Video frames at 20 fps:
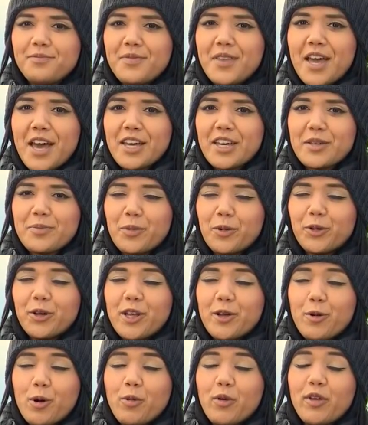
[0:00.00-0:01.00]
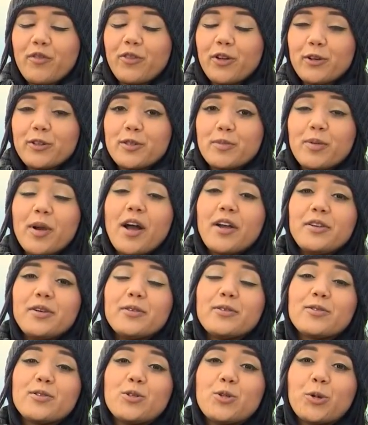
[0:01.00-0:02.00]
Yeah, good morning. Well, we first brought you
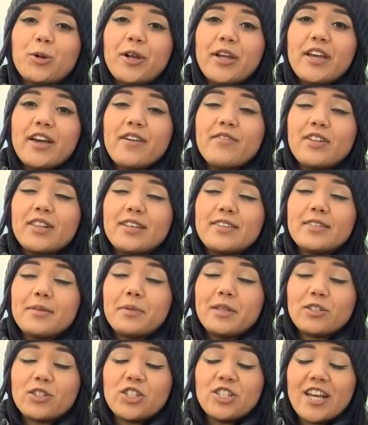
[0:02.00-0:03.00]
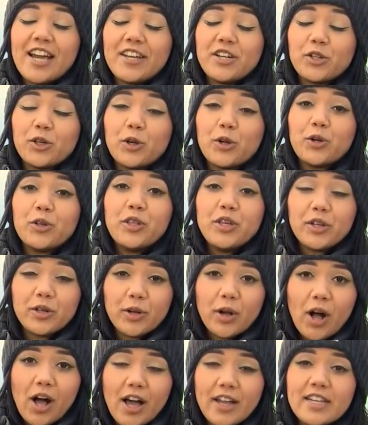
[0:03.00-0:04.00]
the story of Elizabeth Schneider
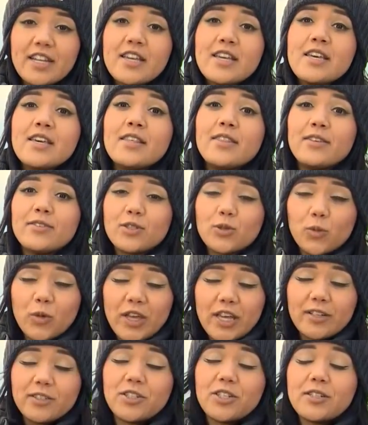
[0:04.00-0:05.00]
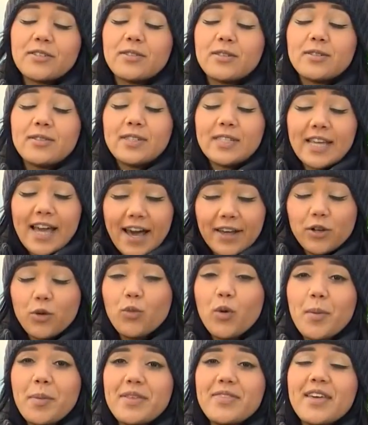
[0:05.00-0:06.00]
earlier on this week. She is the Seattle
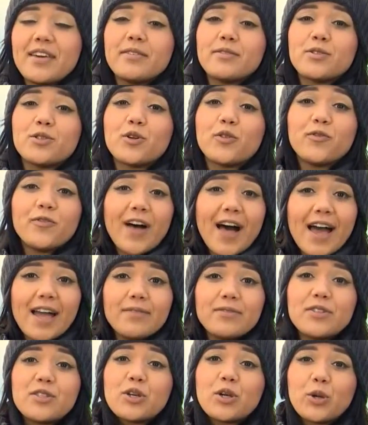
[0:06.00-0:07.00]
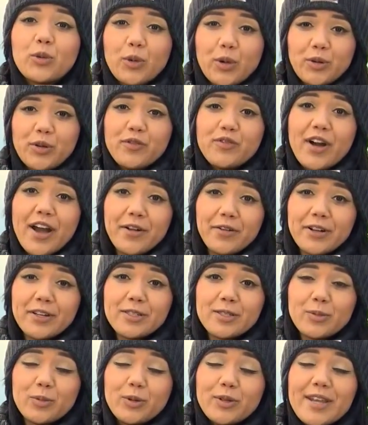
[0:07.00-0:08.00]
woman that has survived the
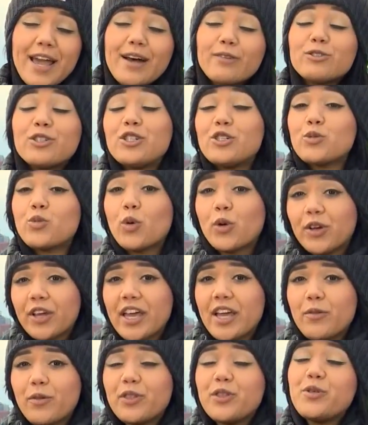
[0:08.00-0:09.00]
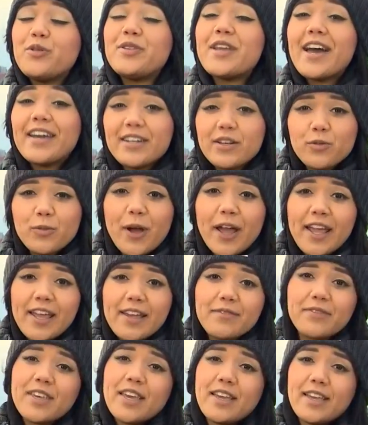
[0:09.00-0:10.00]
coronavirus. Well, now she's working with United Way
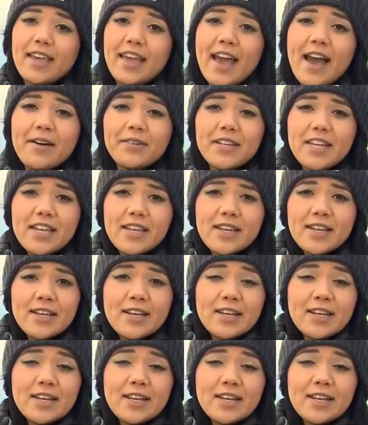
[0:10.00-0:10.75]
of King County